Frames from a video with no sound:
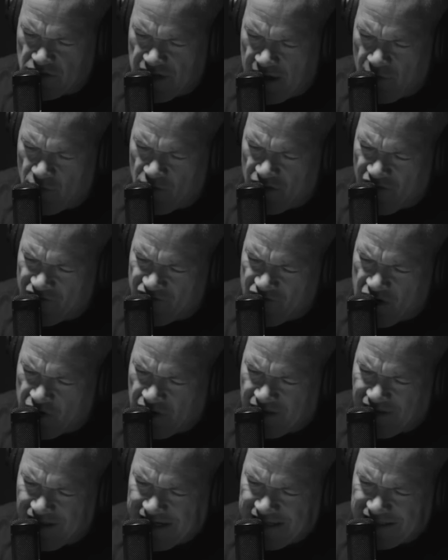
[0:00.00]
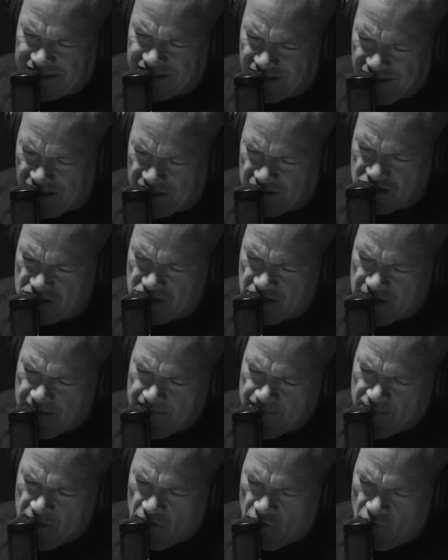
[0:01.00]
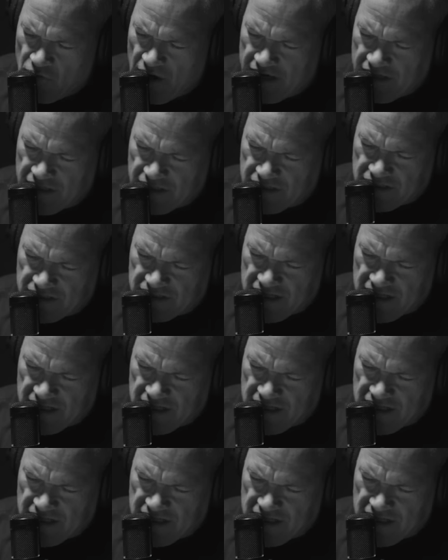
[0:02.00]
that with a very light touch, ready to